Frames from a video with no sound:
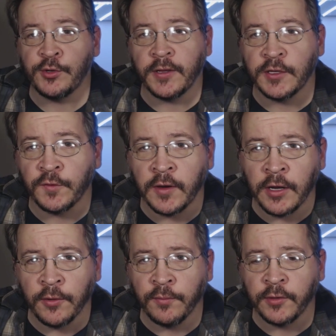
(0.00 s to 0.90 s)
enjoyed this
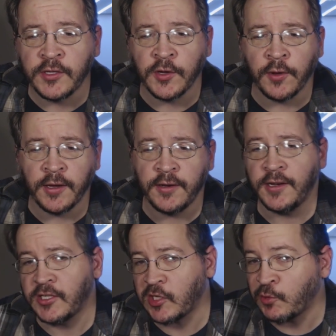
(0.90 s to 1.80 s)
video, please go ahead
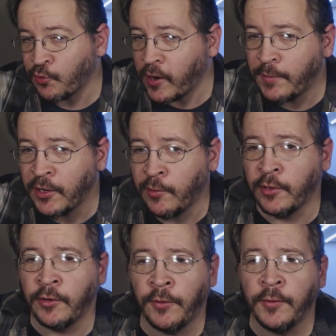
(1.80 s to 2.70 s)
and hit subscribe
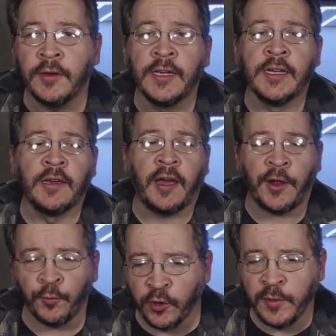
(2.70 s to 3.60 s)
down below.
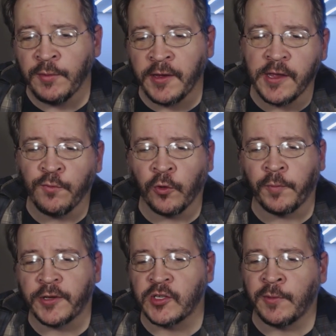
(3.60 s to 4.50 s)
I will be making
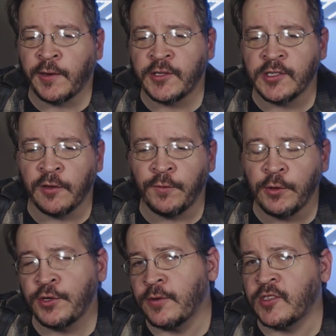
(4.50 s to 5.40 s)
more puzzle boxes in the
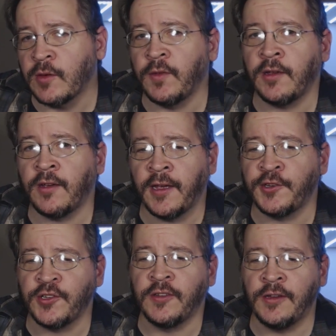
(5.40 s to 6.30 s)
future. It's something I
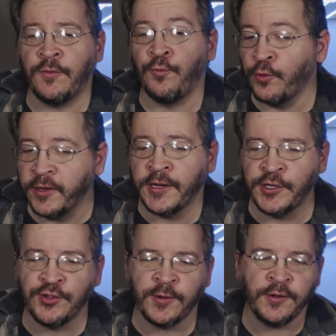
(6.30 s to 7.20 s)
actually really
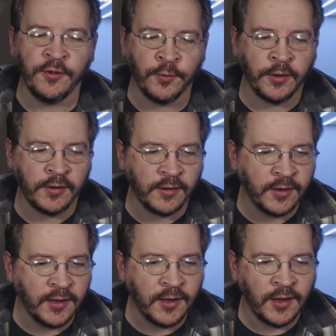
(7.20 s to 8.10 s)
enjoyed doing,
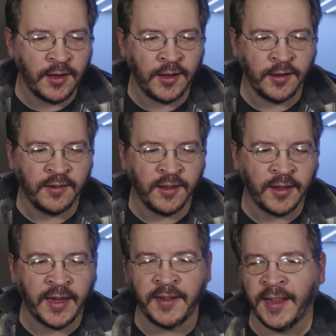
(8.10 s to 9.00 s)
and
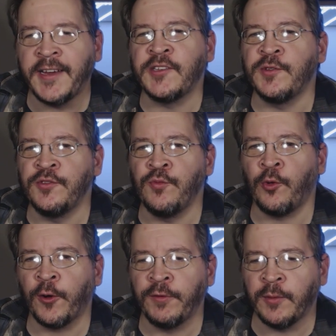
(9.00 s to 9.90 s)
uh, I'd like to do
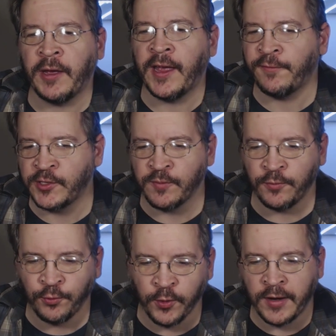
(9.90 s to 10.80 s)
more of them. I have some
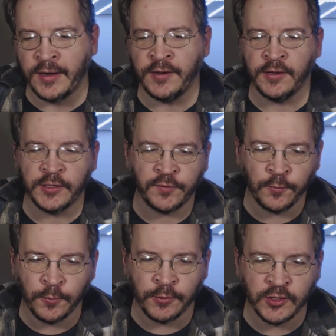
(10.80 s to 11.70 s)
great ideas
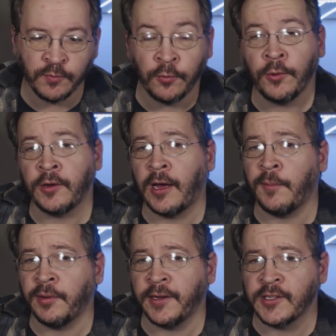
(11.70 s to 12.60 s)
for some more
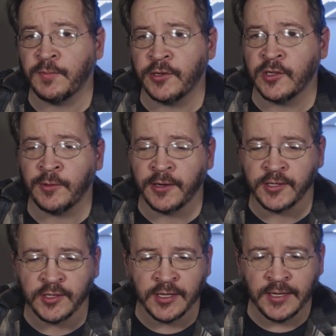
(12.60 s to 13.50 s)
complex puzzle
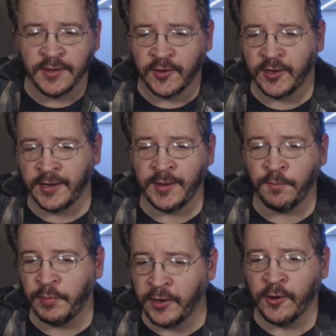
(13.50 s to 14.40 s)
boxes. They're going to
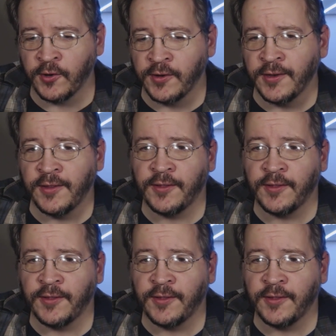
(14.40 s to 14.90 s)
get bigger,